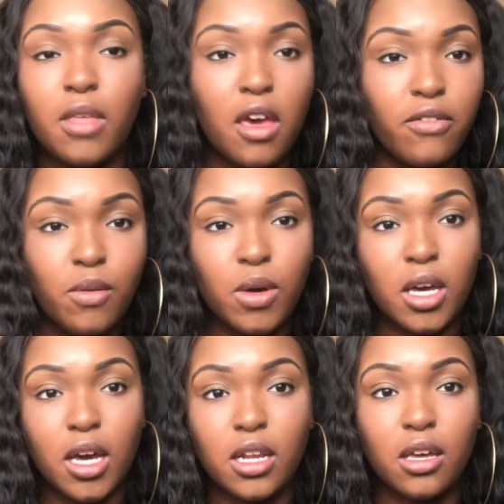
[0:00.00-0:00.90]
everyone
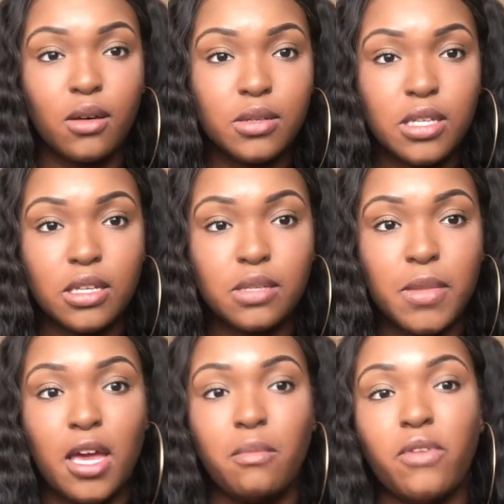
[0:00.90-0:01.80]
kind of goes down to
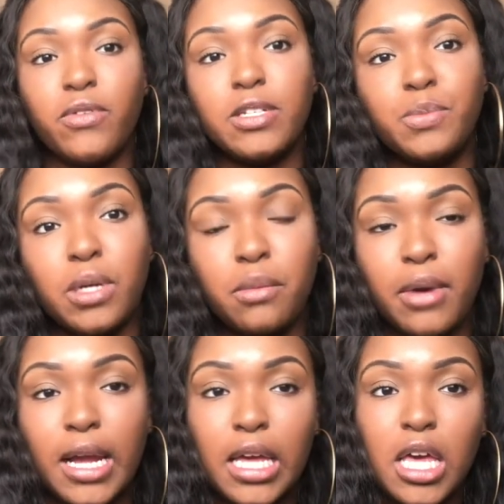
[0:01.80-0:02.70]
Miami for spring
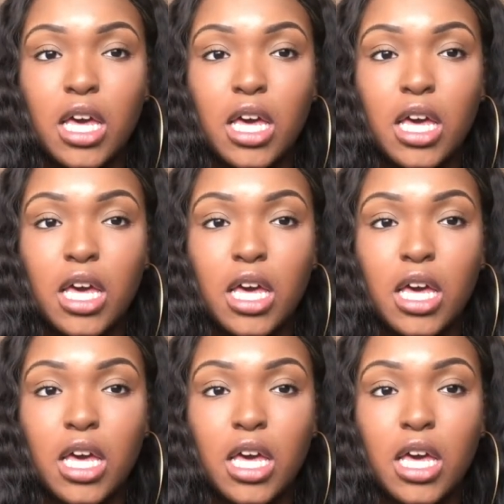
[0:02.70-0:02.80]
break.